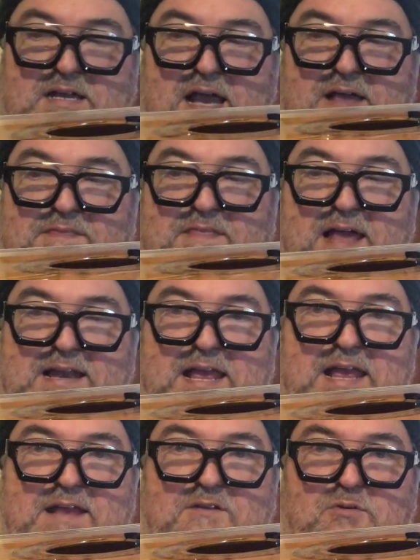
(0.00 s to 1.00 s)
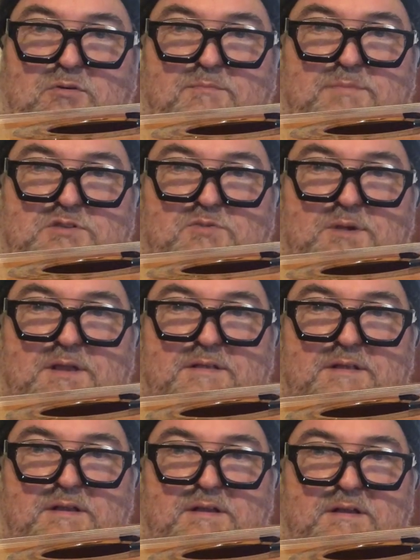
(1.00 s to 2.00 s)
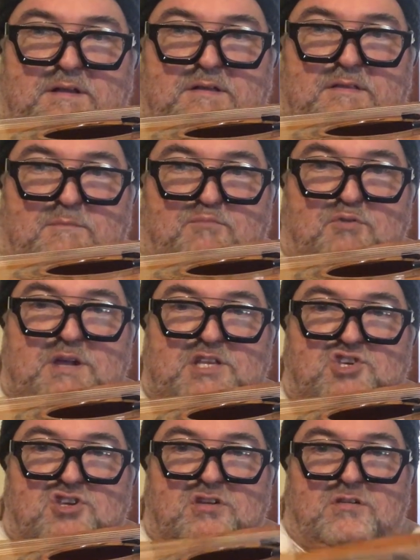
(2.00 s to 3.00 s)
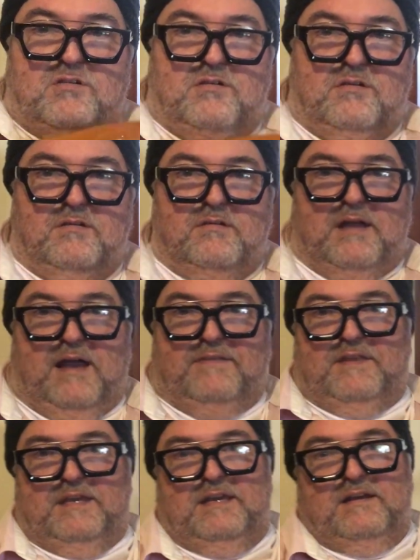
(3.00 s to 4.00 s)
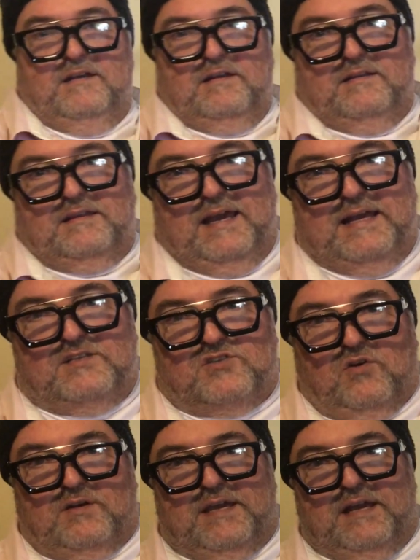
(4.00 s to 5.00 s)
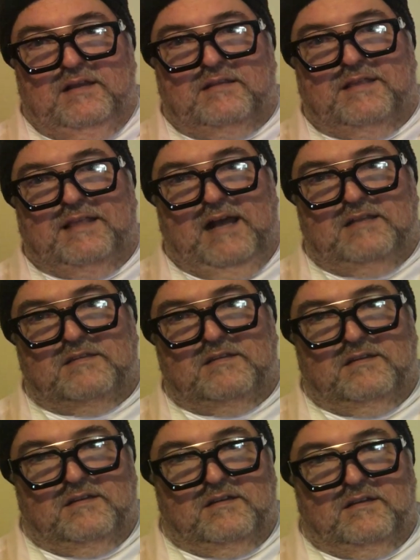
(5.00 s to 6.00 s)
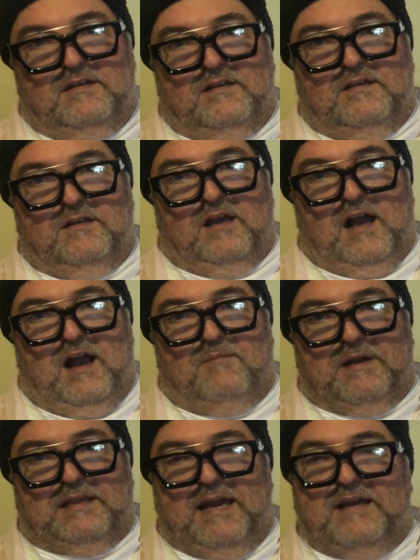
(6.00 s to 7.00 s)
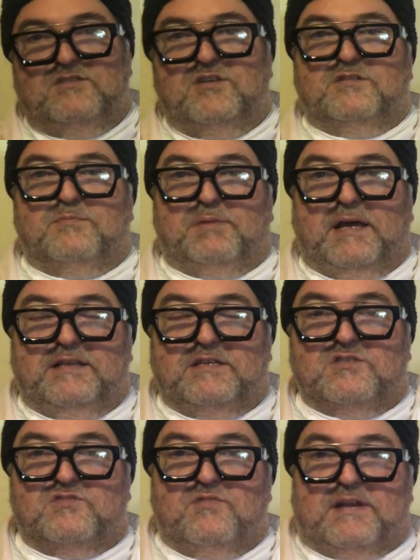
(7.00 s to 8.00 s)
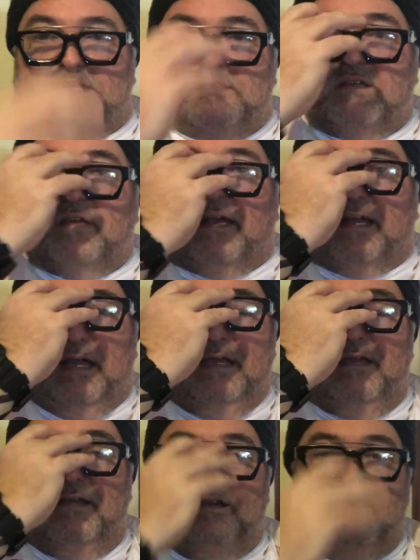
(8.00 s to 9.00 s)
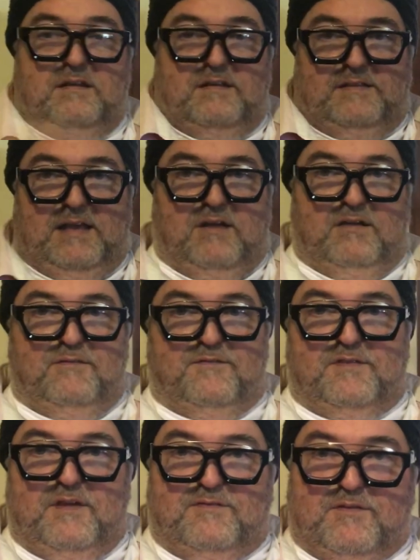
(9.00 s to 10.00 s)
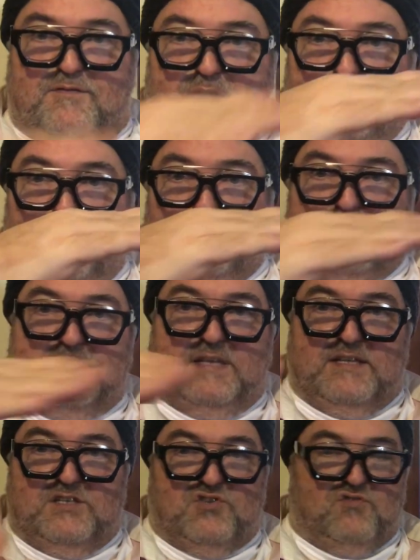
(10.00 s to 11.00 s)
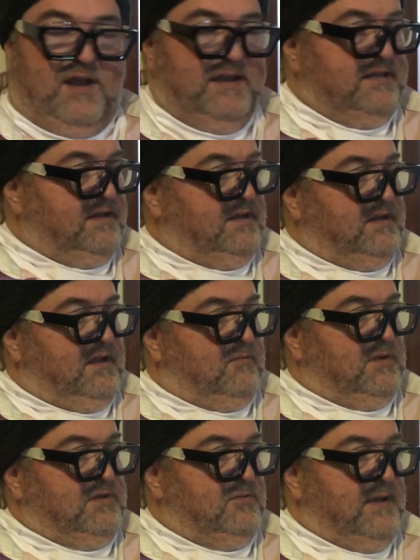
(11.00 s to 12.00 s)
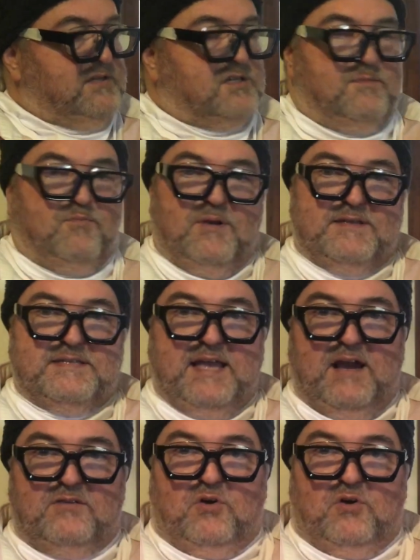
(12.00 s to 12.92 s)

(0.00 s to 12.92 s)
and that angle between the bridge and the headstock here, the nut, allows you to play the strings. Okay, now if the fretboard was dead straight, when you actually press down